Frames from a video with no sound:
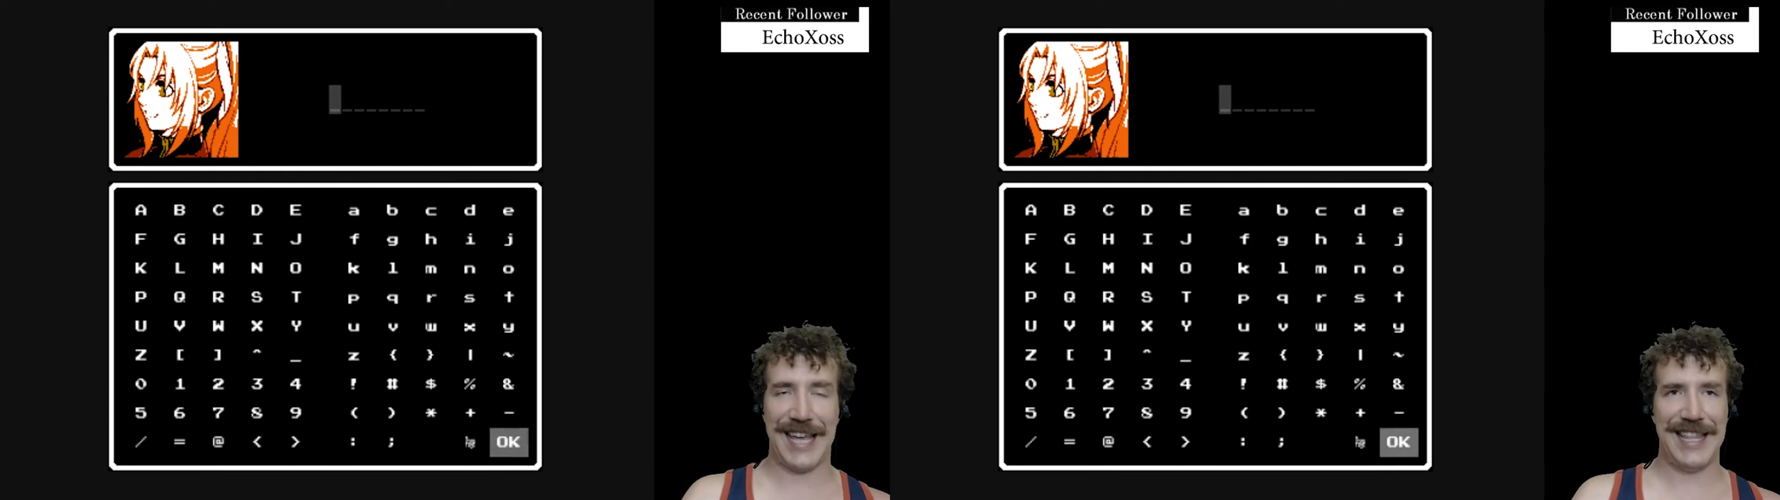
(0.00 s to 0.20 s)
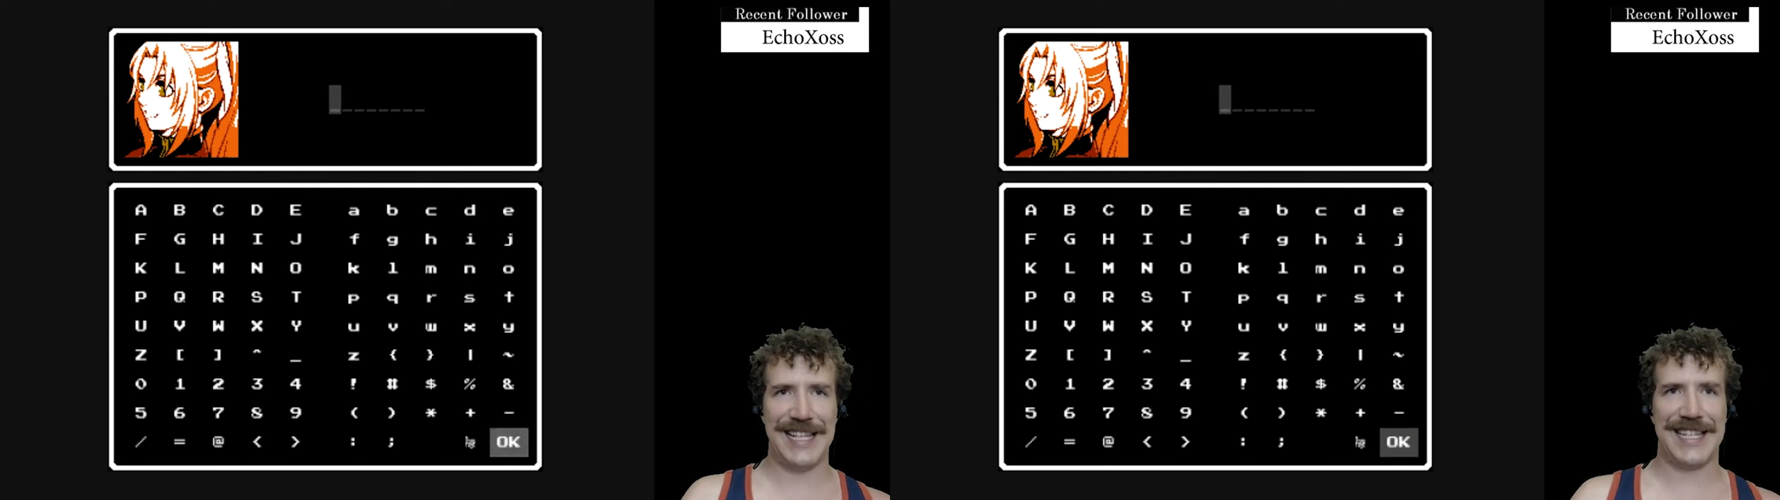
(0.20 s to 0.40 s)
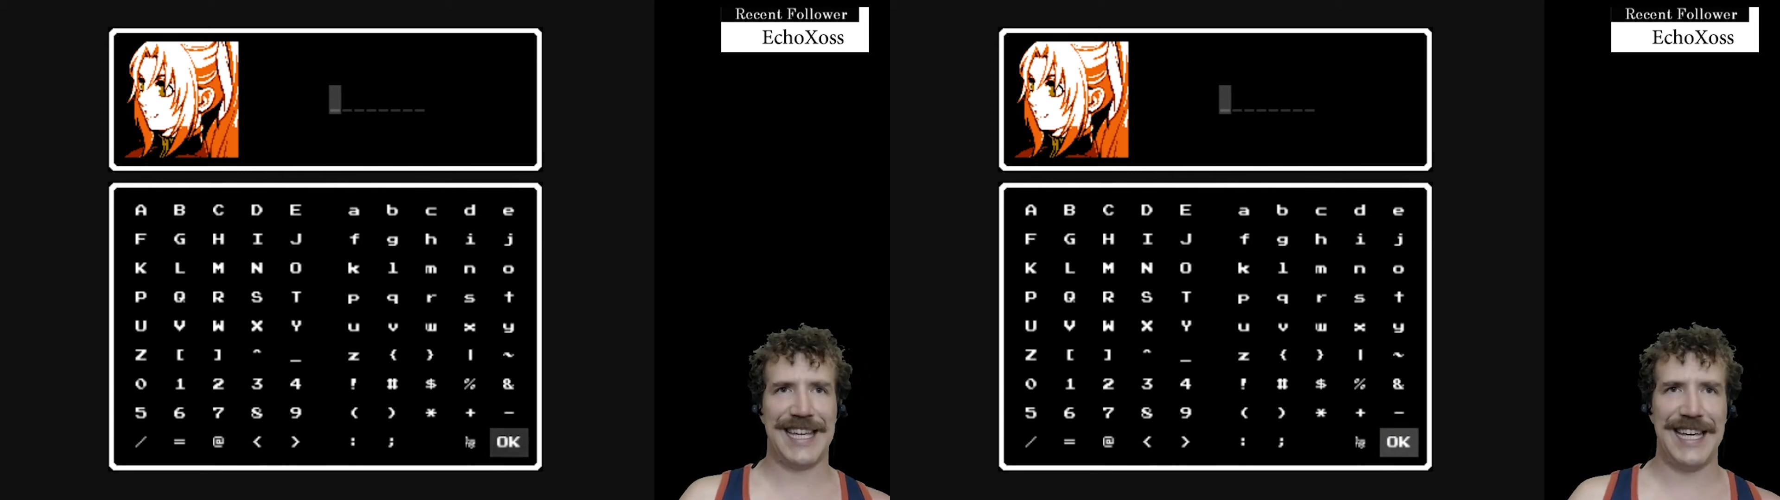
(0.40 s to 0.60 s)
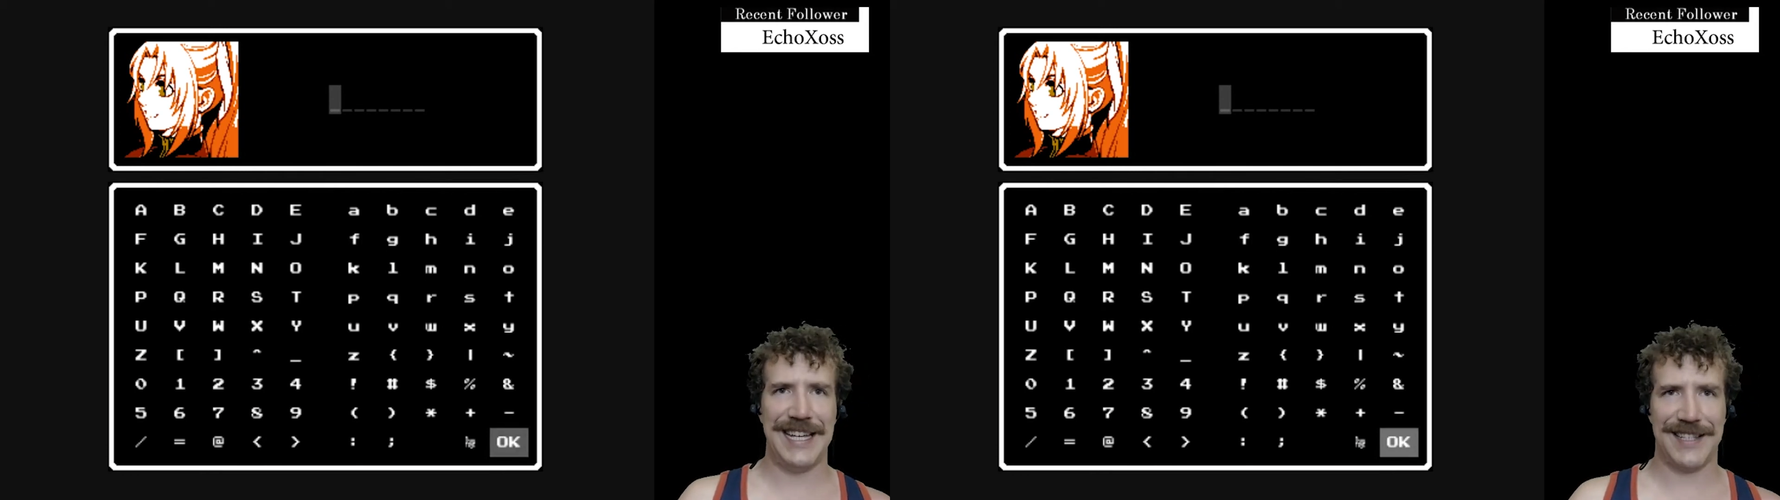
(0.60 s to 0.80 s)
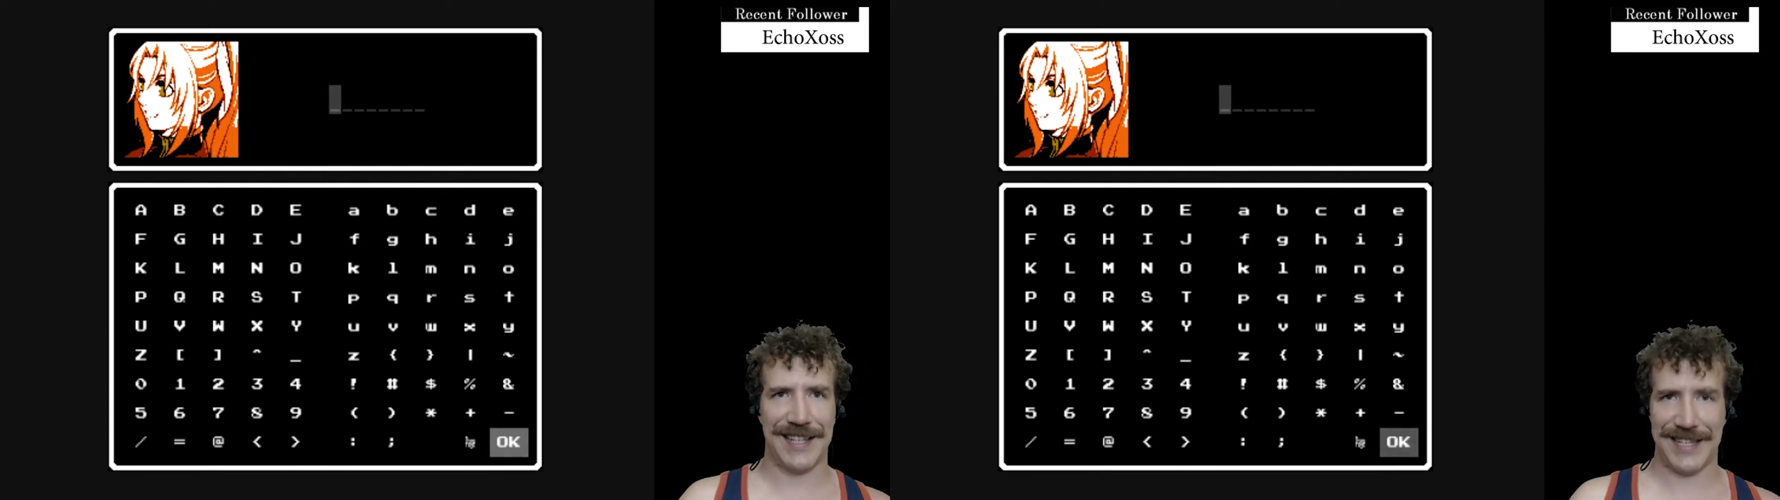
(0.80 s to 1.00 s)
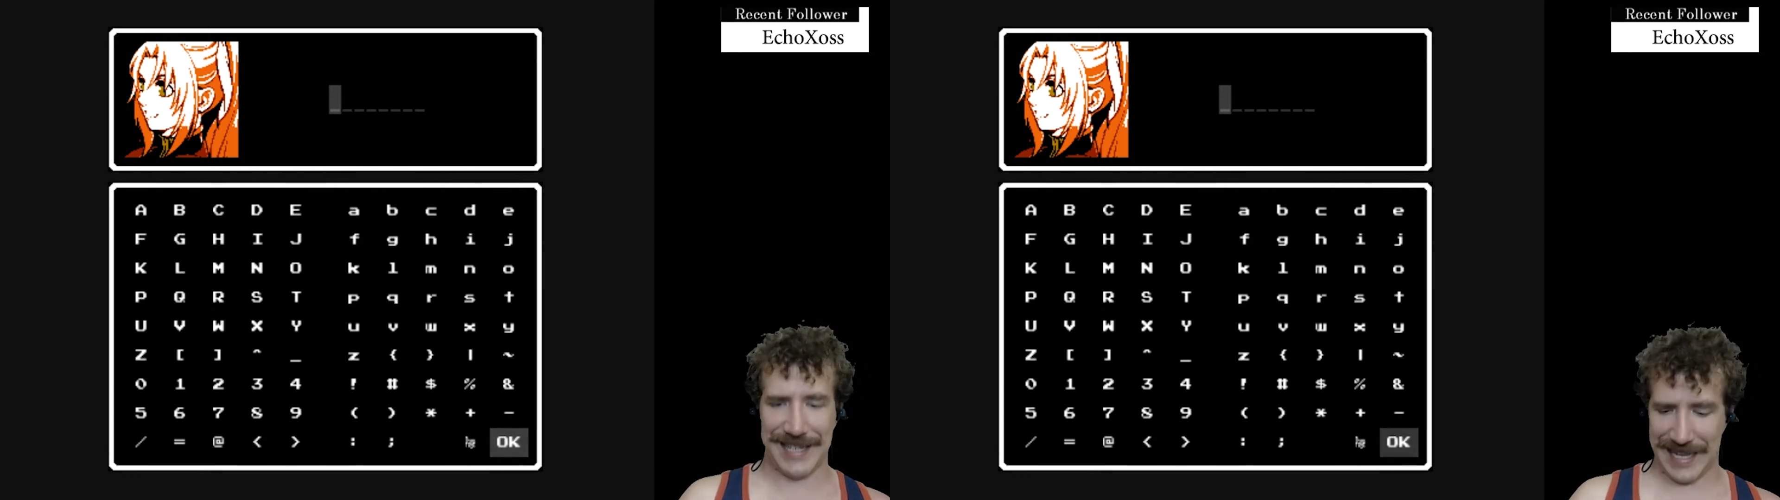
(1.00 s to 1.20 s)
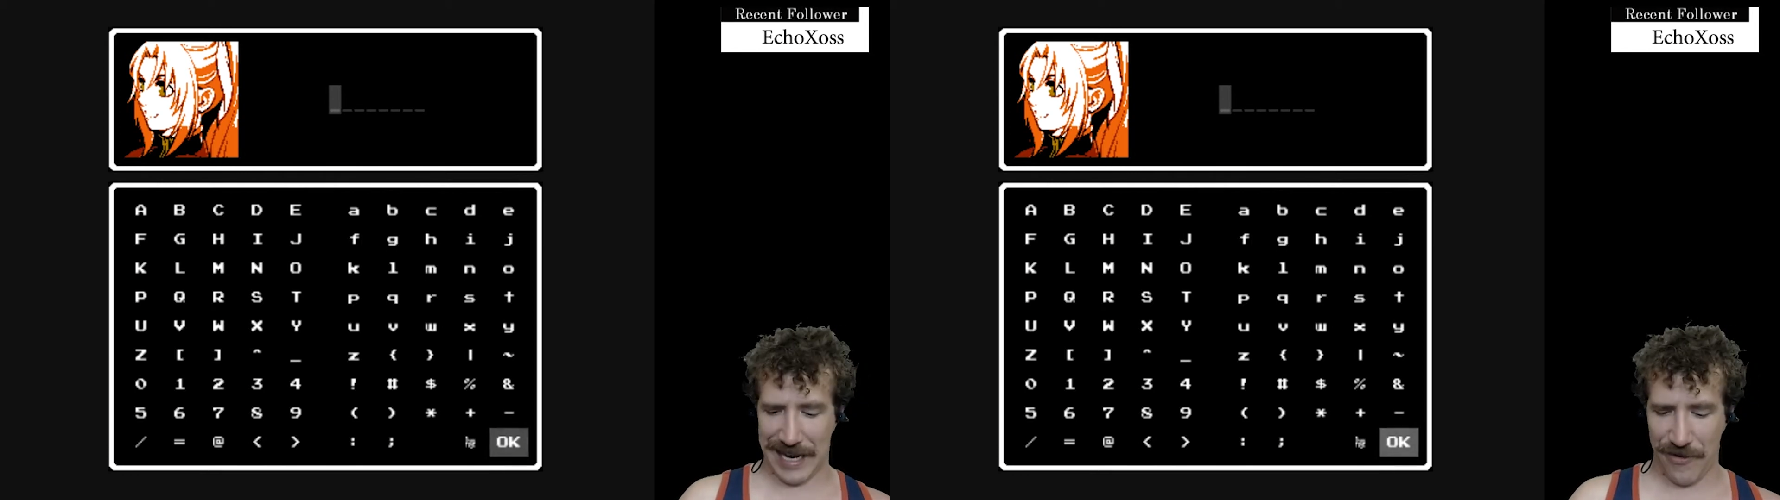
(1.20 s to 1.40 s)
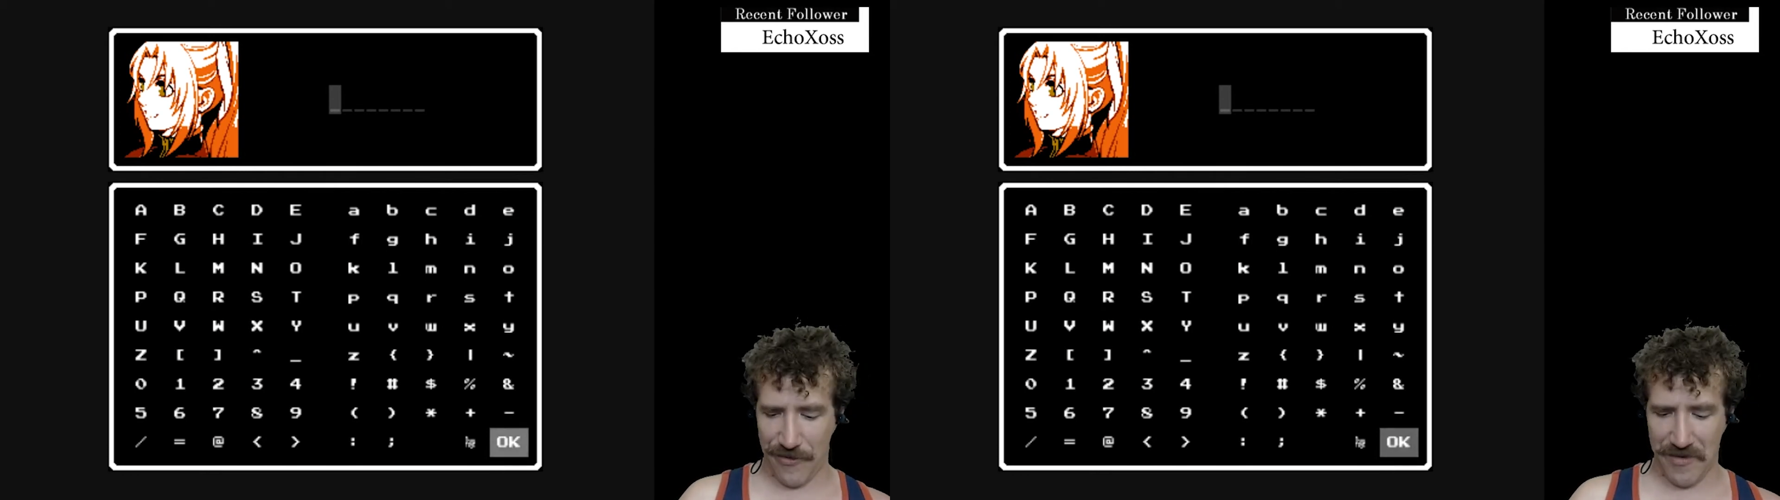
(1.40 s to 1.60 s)
these keys, that's not
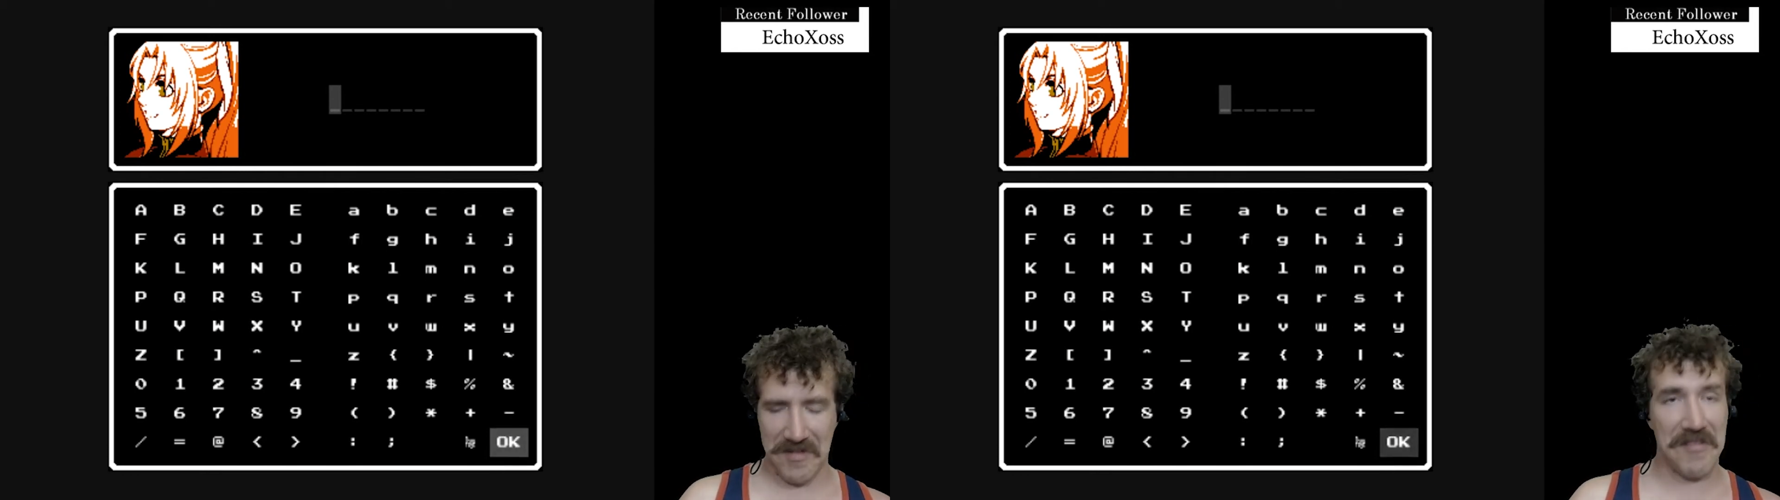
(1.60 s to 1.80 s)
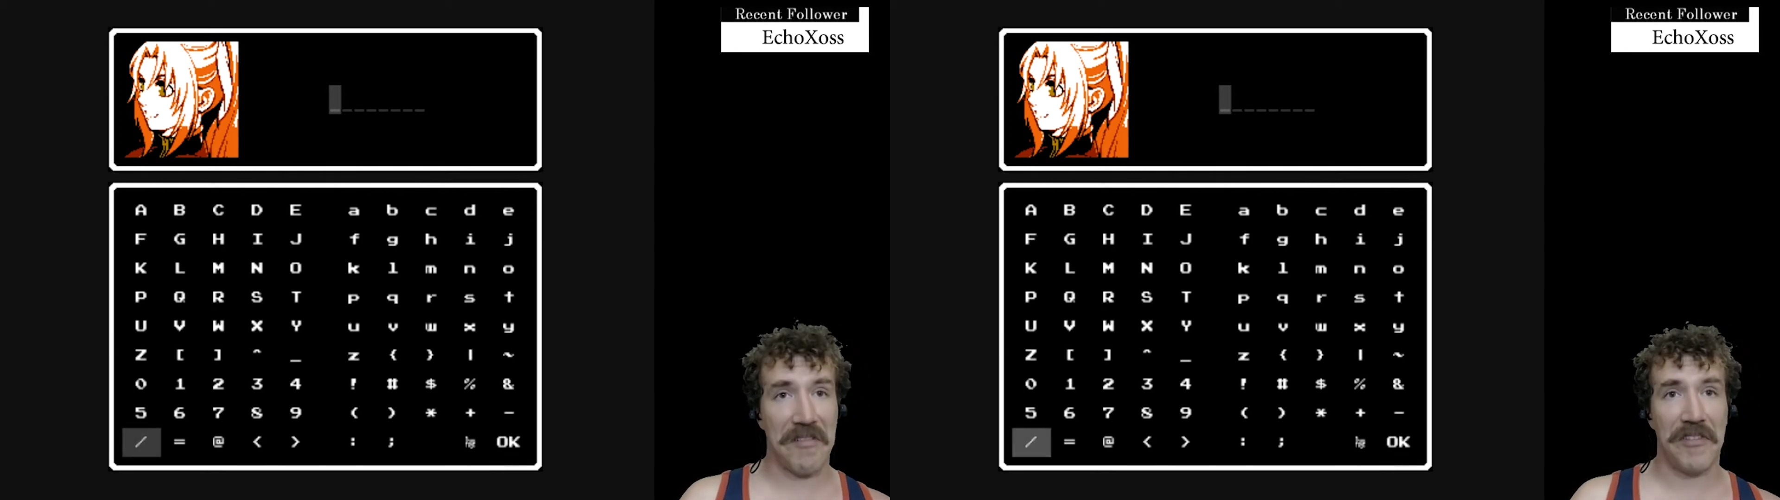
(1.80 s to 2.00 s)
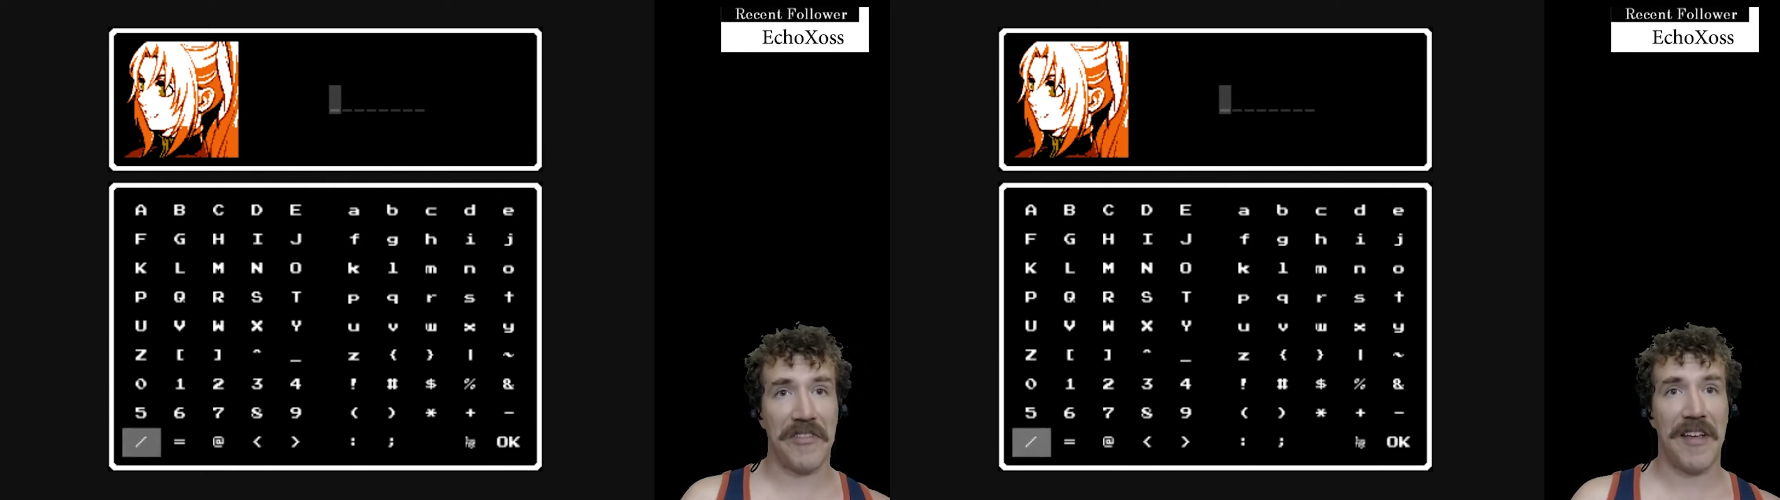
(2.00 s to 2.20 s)
how it works.